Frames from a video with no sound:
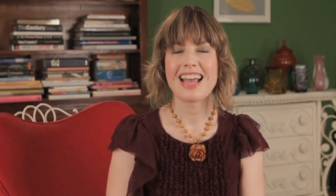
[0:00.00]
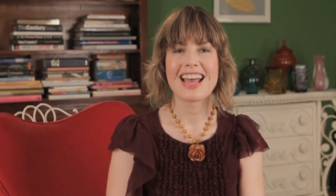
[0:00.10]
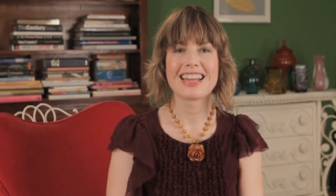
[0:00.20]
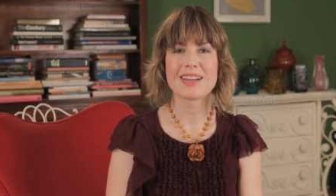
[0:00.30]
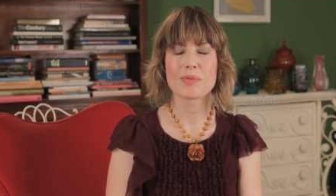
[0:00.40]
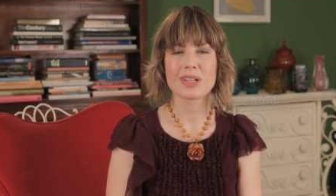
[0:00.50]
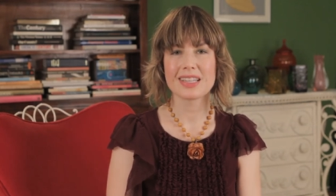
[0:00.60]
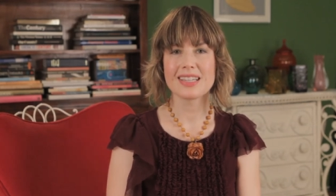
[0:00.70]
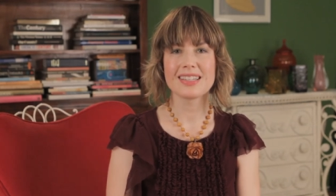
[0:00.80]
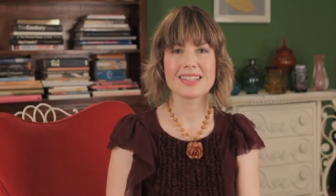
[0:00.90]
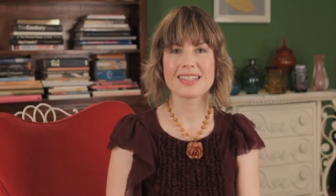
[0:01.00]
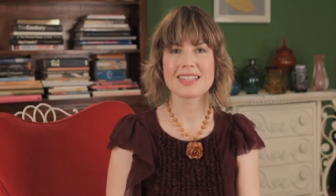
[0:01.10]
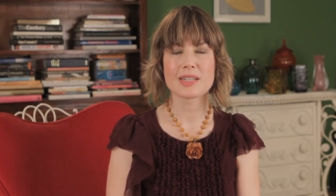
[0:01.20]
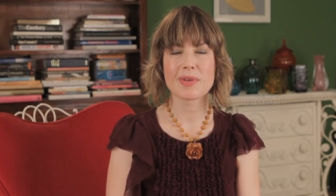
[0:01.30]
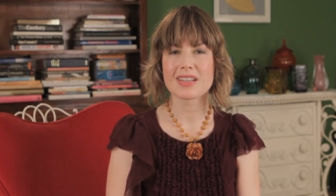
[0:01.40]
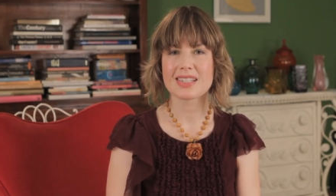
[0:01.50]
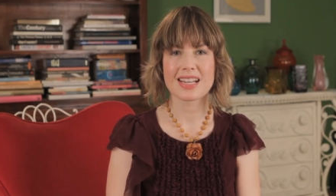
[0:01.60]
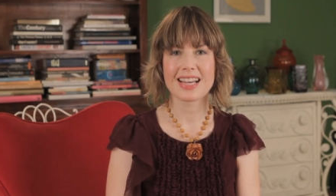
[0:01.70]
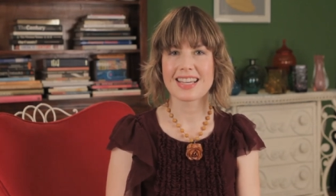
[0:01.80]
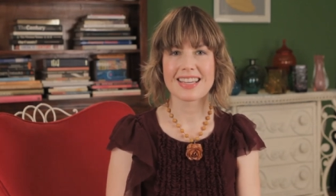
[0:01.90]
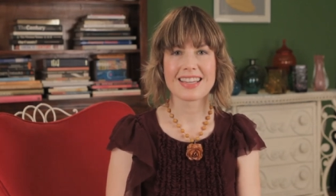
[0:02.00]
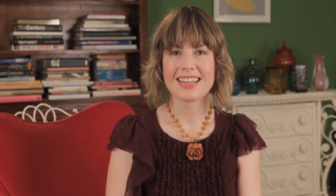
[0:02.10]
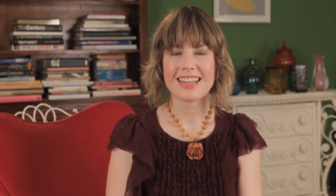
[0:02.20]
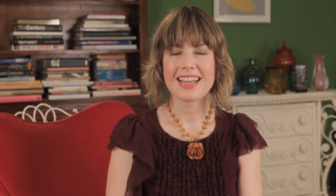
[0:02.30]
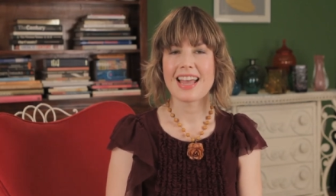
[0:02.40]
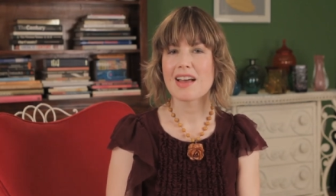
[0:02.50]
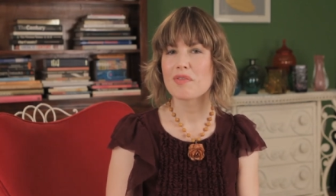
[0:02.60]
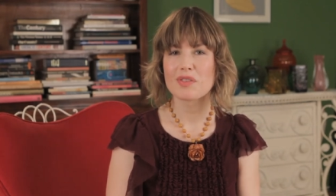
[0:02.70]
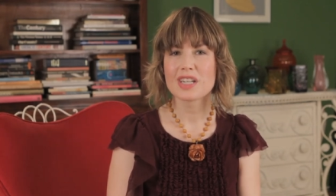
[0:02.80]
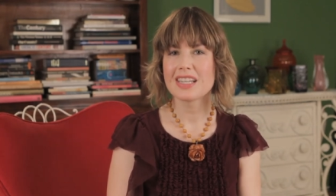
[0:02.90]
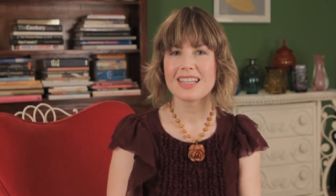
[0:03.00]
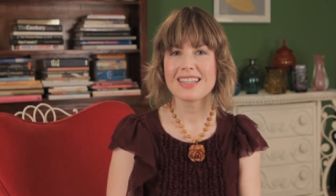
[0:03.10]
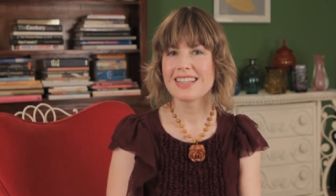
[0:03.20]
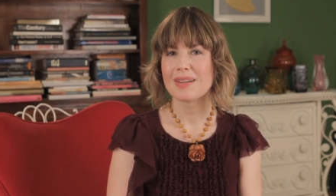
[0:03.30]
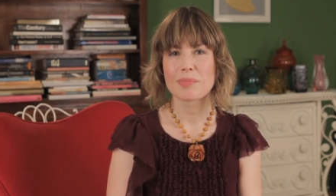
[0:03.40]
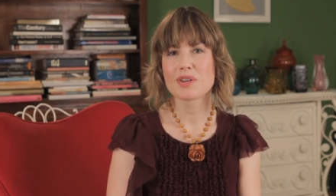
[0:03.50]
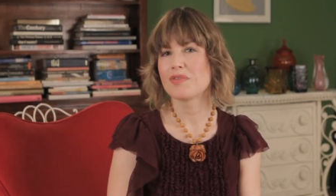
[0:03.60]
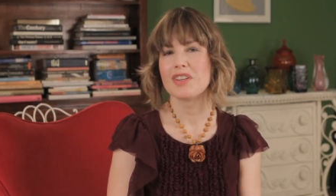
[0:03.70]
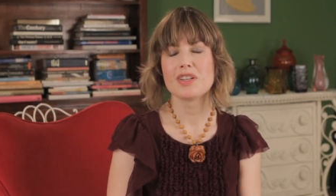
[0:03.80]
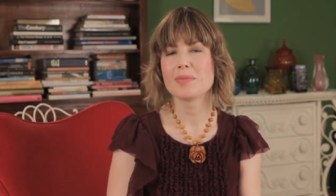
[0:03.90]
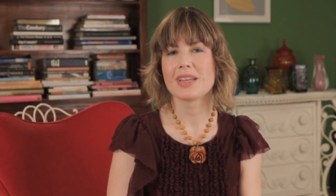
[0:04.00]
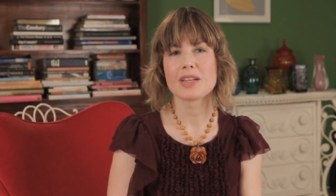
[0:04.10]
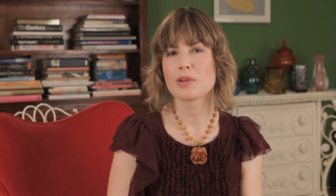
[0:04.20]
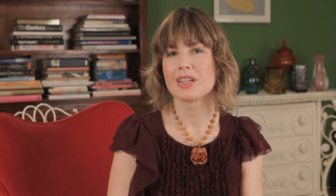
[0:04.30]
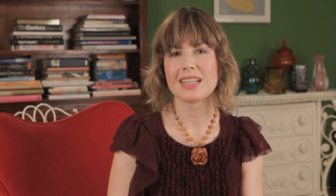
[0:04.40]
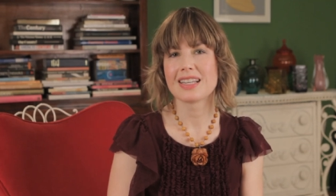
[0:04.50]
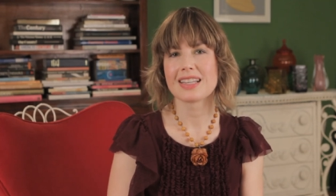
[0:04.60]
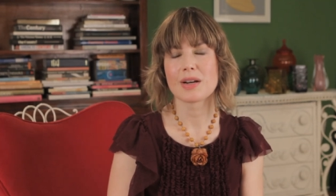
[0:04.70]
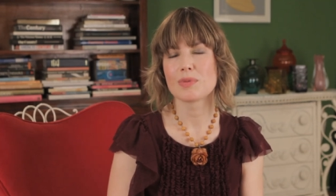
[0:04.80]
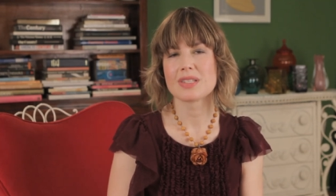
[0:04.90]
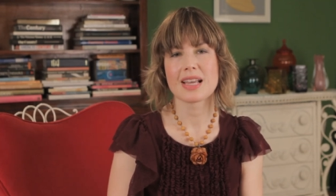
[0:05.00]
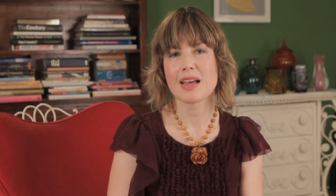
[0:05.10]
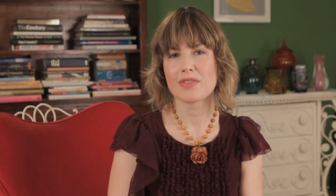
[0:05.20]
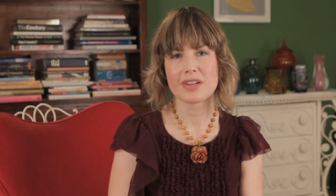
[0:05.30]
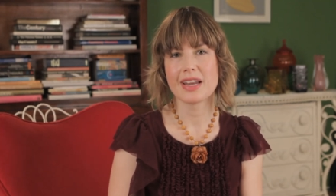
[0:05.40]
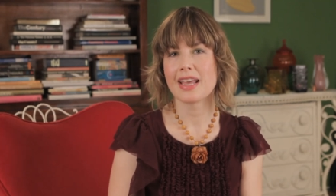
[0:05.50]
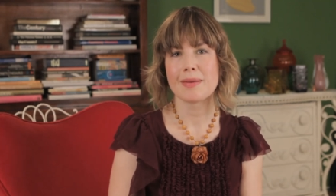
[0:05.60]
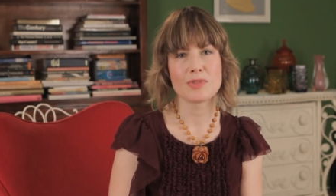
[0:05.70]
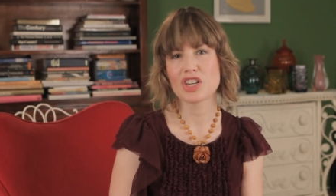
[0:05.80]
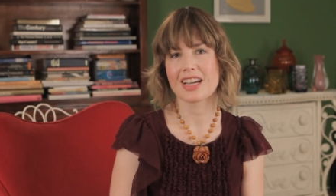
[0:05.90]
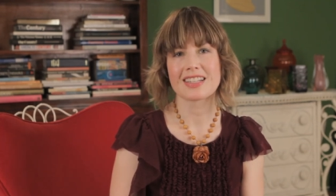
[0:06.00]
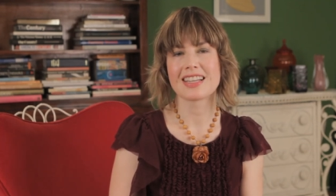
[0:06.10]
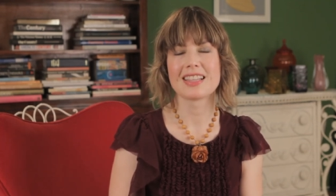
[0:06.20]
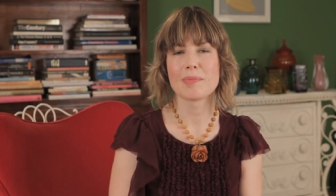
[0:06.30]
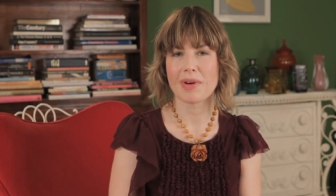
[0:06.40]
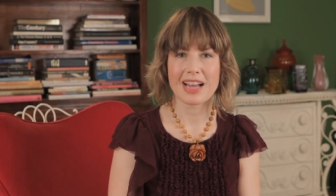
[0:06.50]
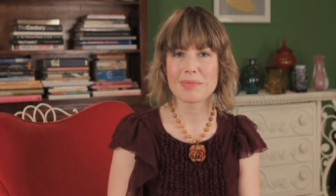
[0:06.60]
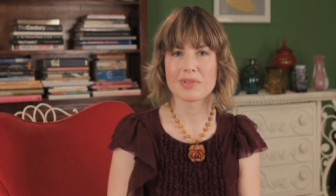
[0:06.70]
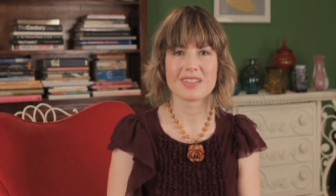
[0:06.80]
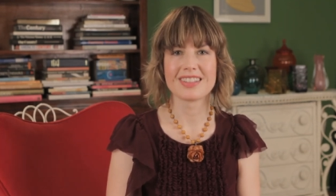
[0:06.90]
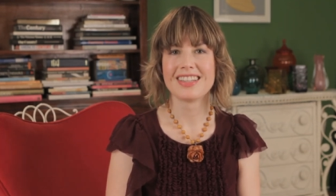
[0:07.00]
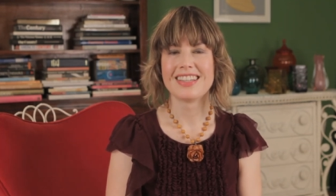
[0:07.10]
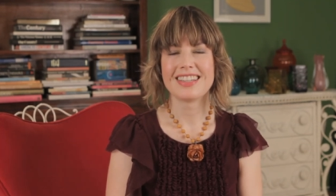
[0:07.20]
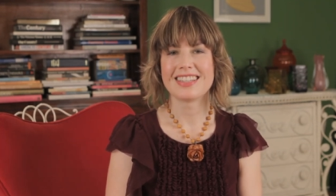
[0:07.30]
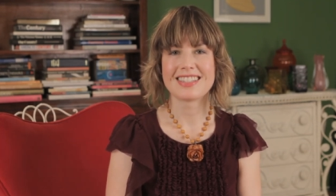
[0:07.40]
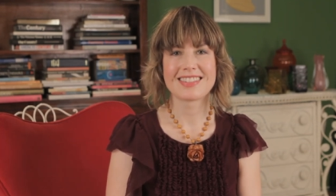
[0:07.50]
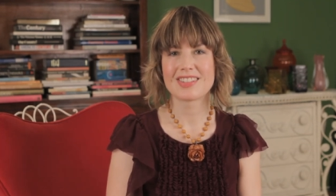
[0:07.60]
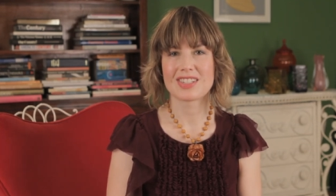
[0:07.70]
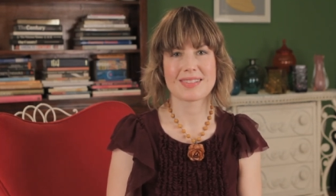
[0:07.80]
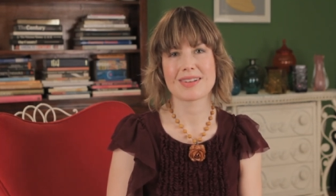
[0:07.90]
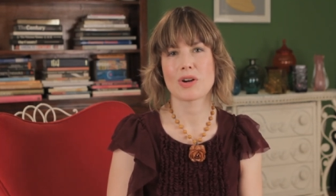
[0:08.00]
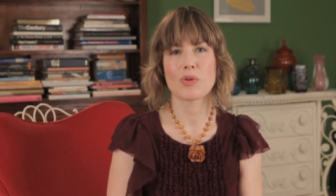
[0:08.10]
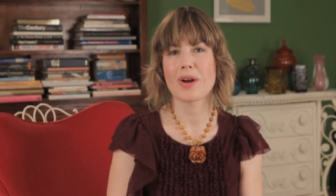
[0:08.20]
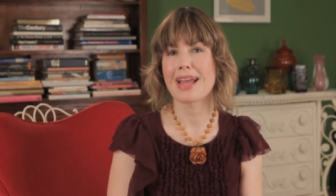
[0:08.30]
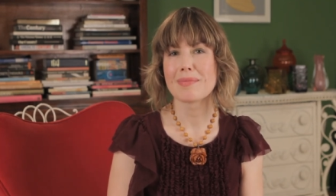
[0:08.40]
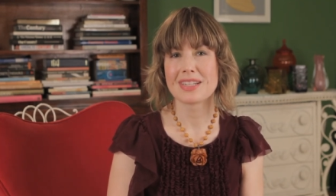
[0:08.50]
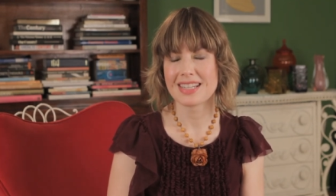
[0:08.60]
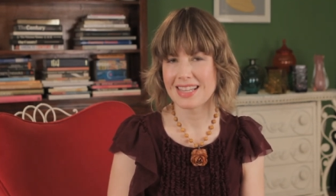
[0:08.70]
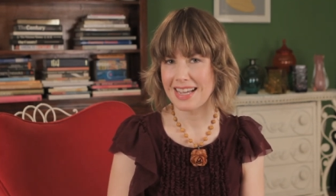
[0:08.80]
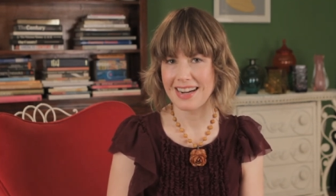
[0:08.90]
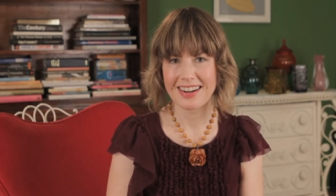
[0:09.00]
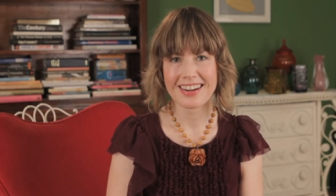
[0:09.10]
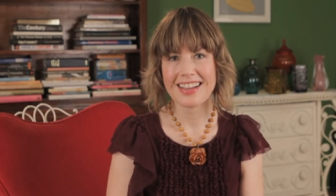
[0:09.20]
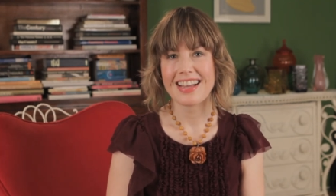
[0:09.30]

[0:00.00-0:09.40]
and it really smells like every perfume ingredient that was ever name-checked in the Bible is just crammed in there,